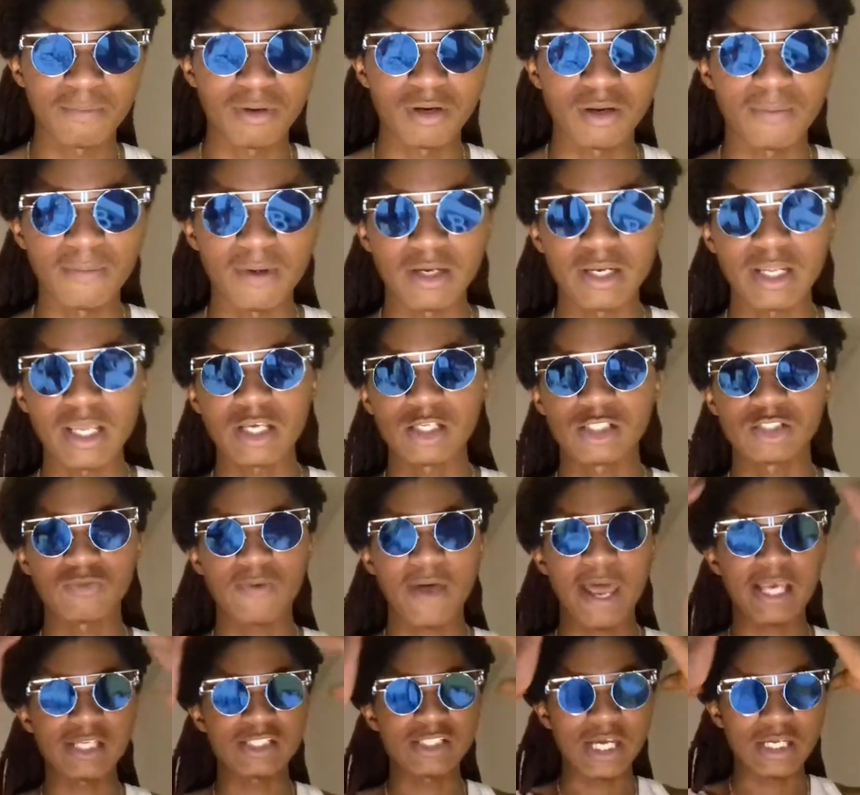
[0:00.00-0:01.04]
Put on my damn
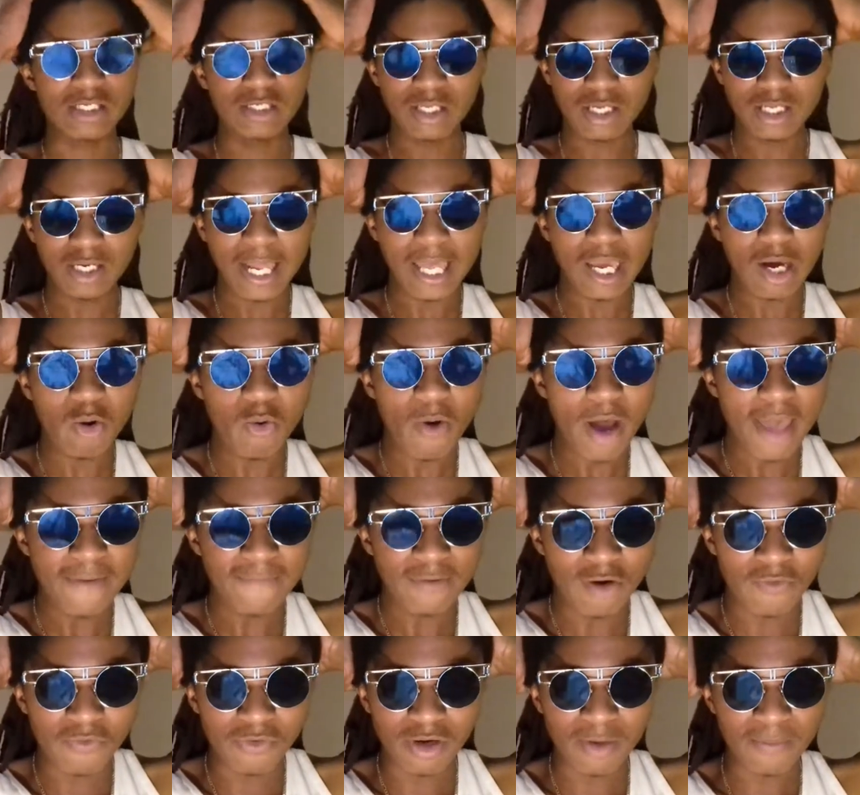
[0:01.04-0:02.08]
swag shades looking like
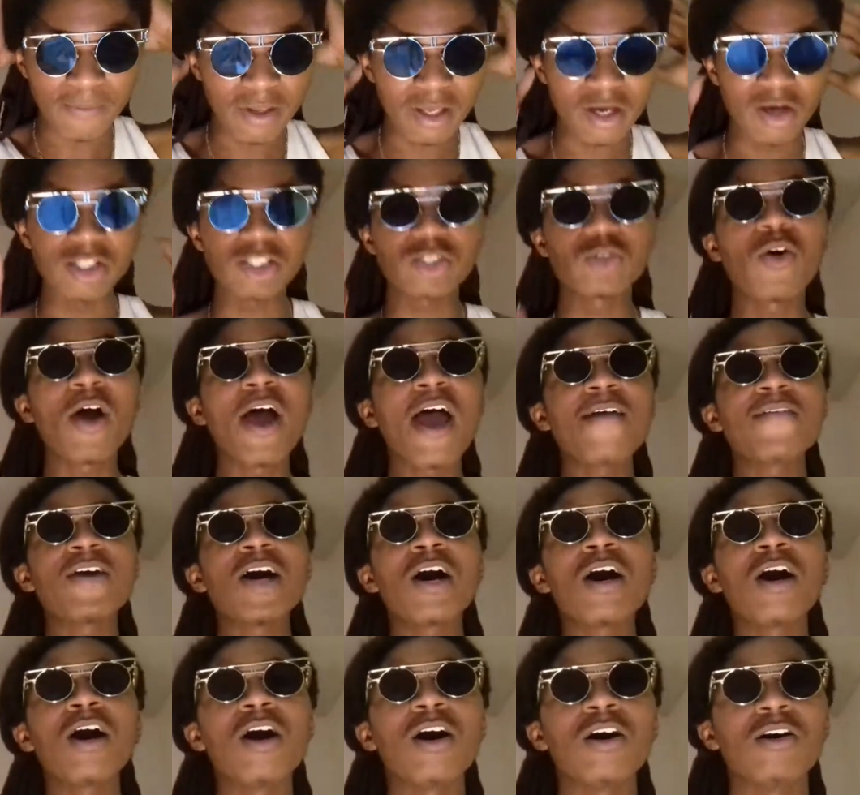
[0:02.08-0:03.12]
Quavo from the Migos.
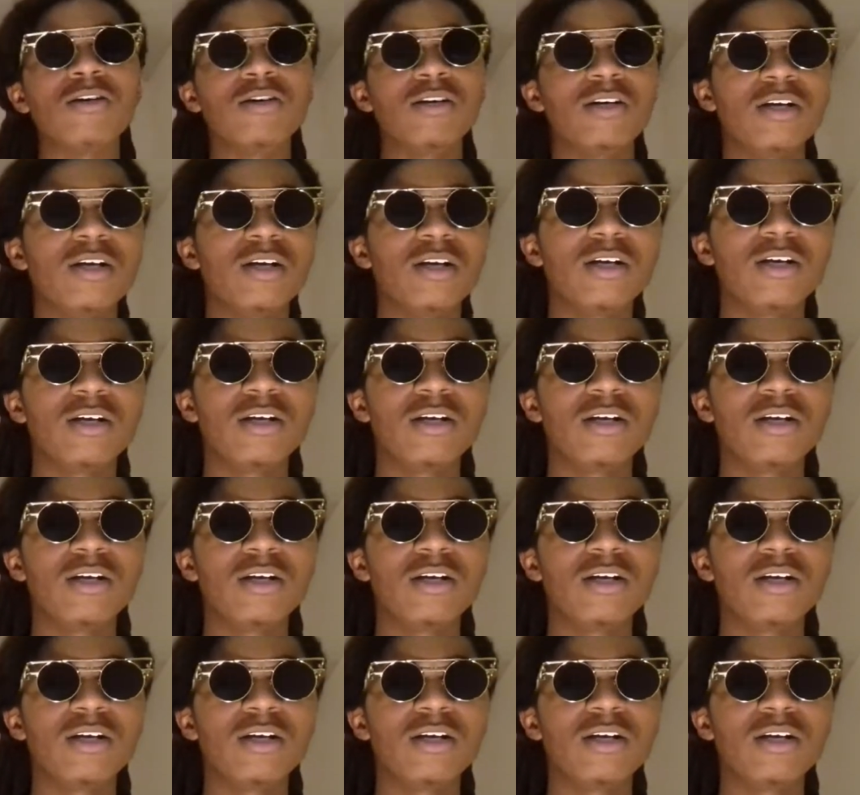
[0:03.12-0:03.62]
Quavo!